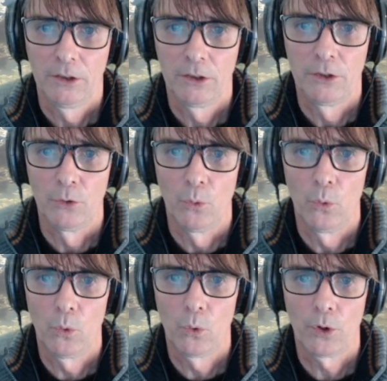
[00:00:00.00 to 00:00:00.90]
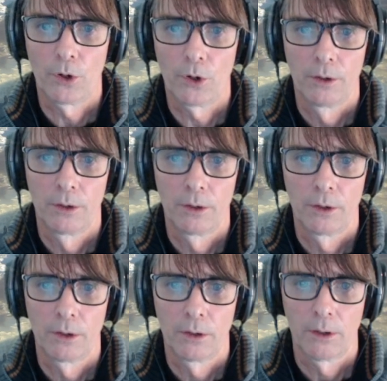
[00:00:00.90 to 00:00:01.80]
the OR,
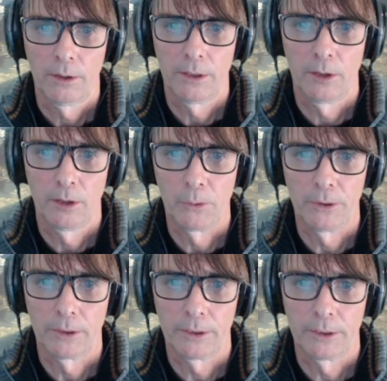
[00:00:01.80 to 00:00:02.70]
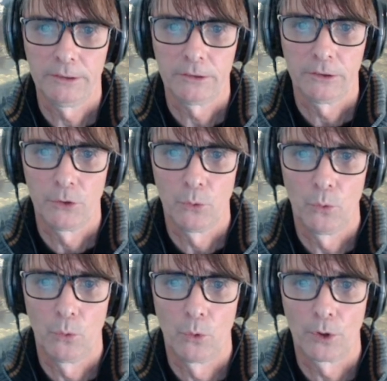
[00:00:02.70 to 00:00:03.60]
then I put it like this, the
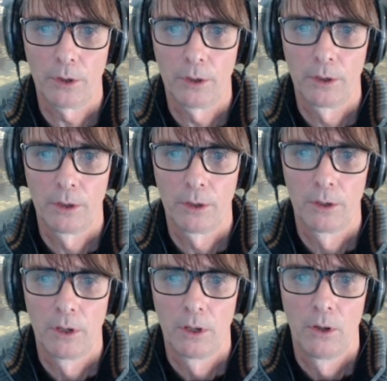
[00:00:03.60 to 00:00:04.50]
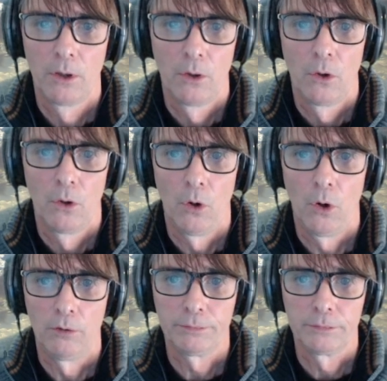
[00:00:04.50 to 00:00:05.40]
OR
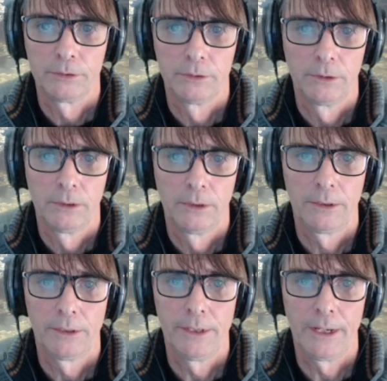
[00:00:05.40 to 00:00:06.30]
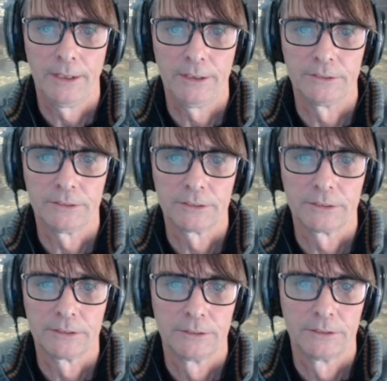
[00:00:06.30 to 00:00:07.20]
of the
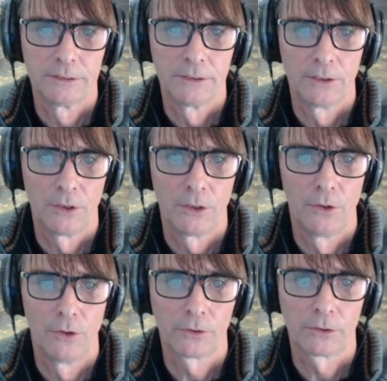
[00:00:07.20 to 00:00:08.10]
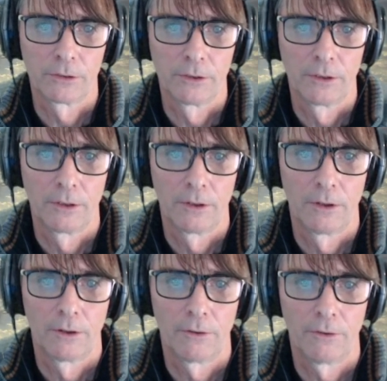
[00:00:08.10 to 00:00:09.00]
negations, not
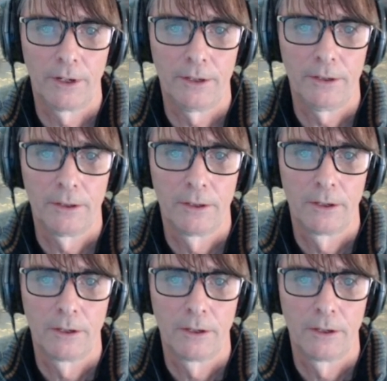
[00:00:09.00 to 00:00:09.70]
rain,